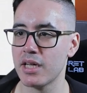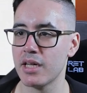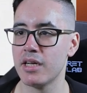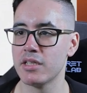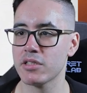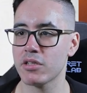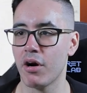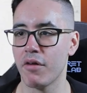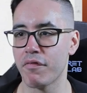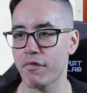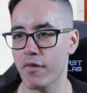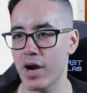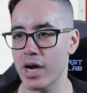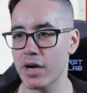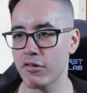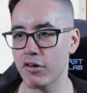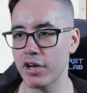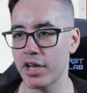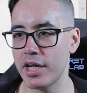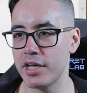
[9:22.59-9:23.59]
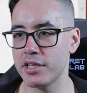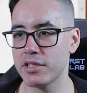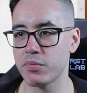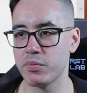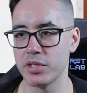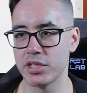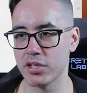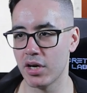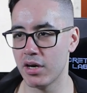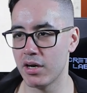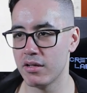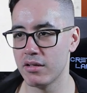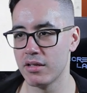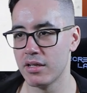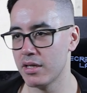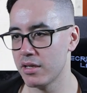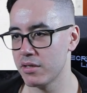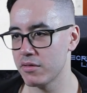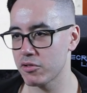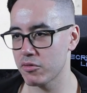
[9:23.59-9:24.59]
It's got Frag Grenades, which are
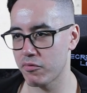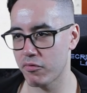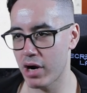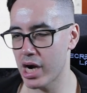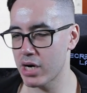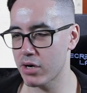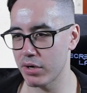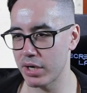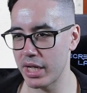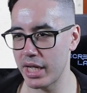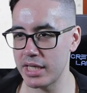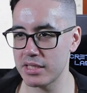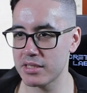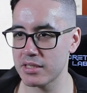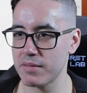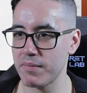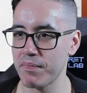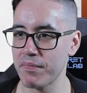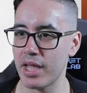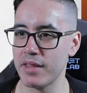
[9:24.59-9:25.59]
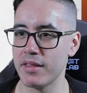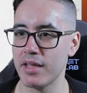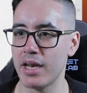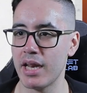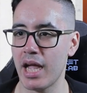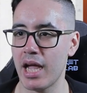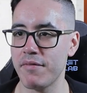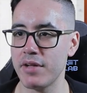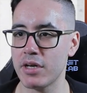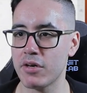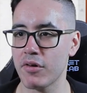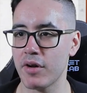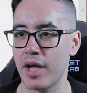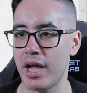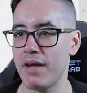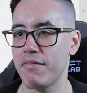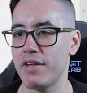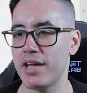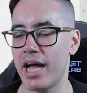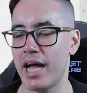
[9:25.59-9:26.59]
frag grenades, and then
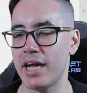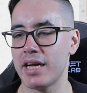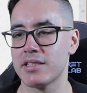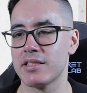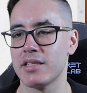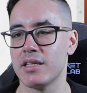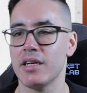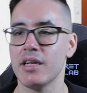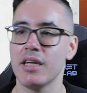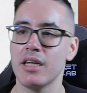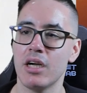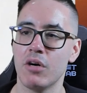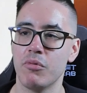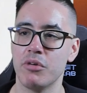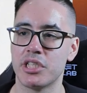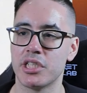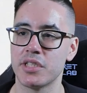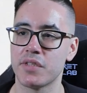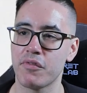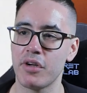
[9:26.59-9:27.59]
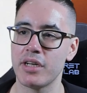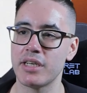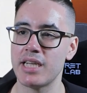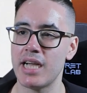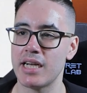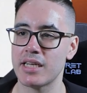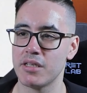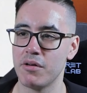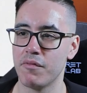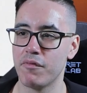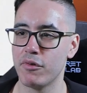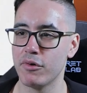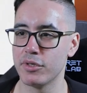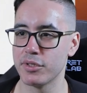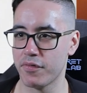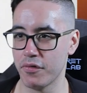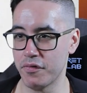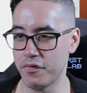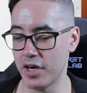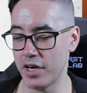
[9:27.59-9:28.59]
Heavy Axe, which is 3 attacks on 4s,
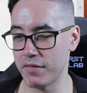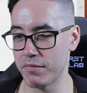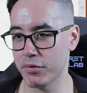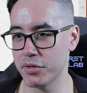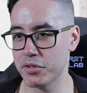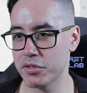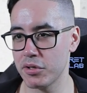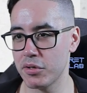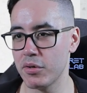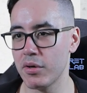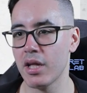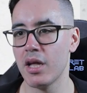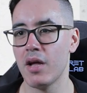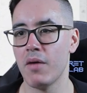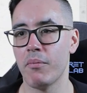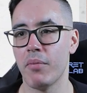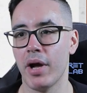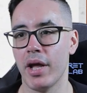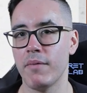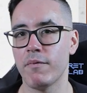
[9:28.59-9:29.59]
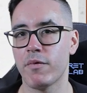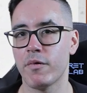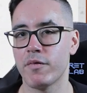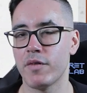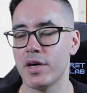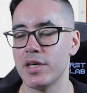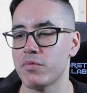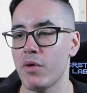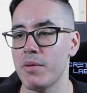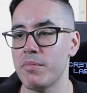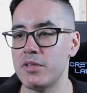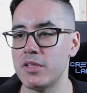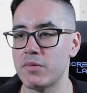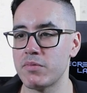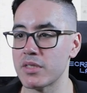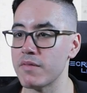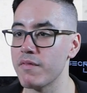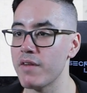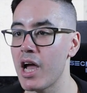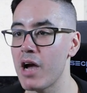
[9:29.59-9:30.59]
4/5 brutal, but improvised weapons, which
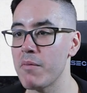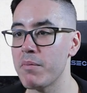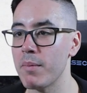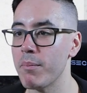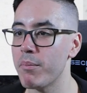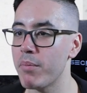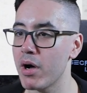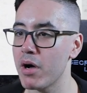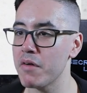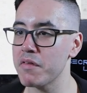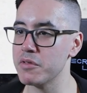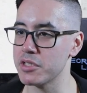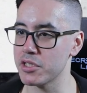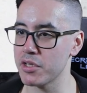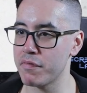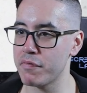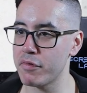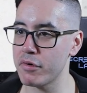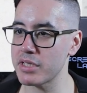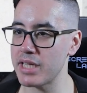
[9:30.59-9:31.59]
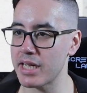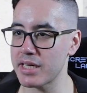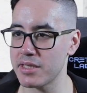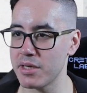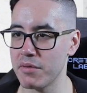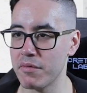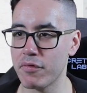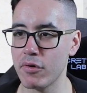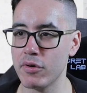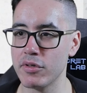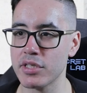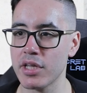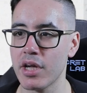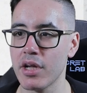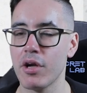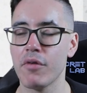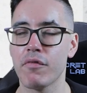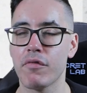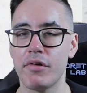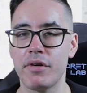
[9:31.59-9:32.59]
have now been buffed, which are 4 attacks on 4s,
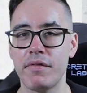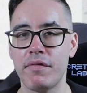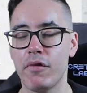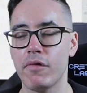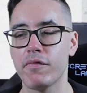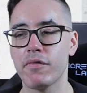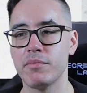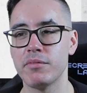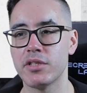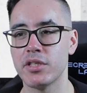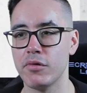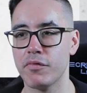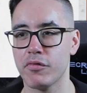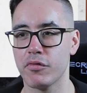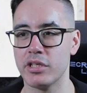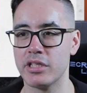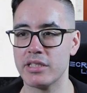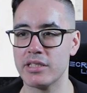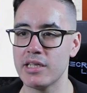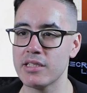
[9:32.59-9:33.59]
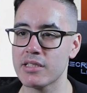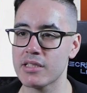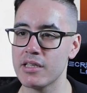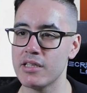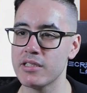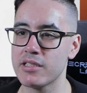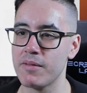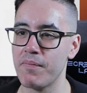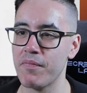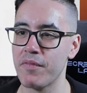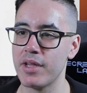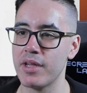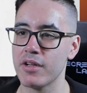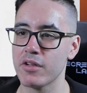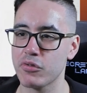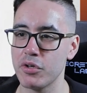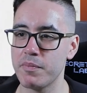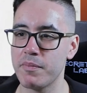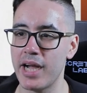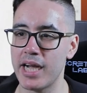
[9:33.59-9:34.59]
3/4 from 2/3 ceaseless.
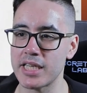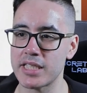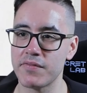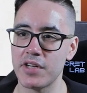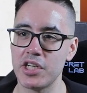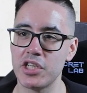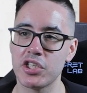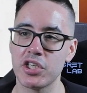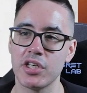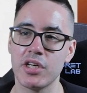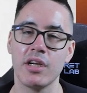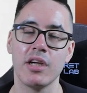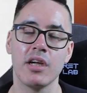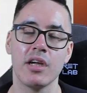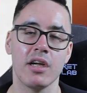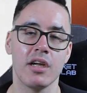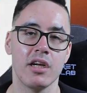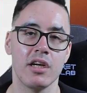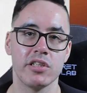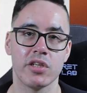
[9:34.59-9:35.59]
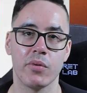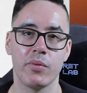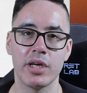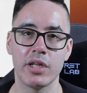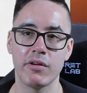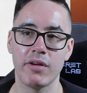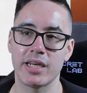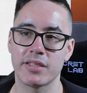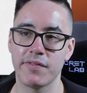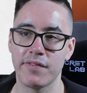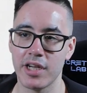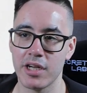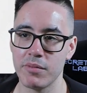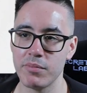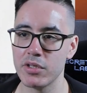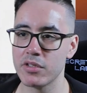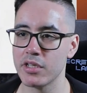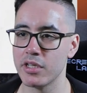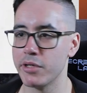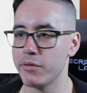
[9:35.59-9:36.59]
Group activation, so when you activate a
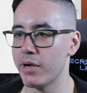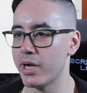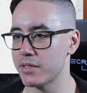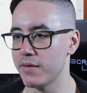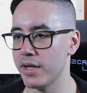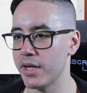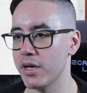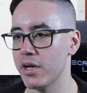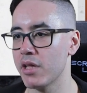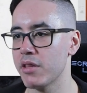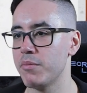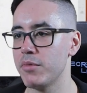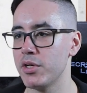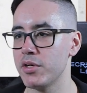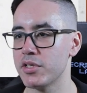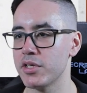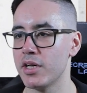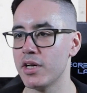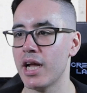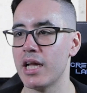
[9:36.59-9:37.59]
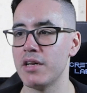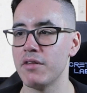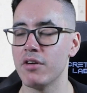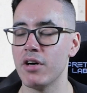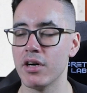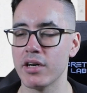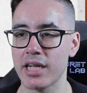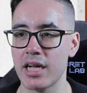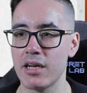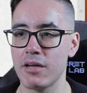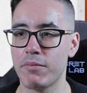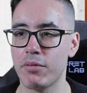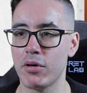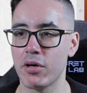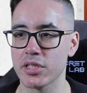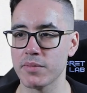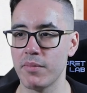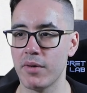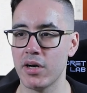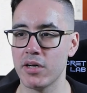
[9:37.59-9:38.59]
mutant, you activate another mutant, and you've got
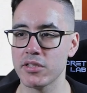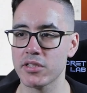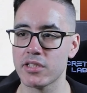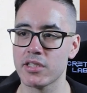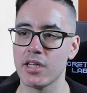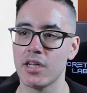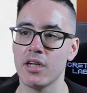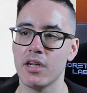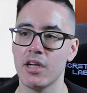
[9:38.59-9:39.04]
Gellerpox masks.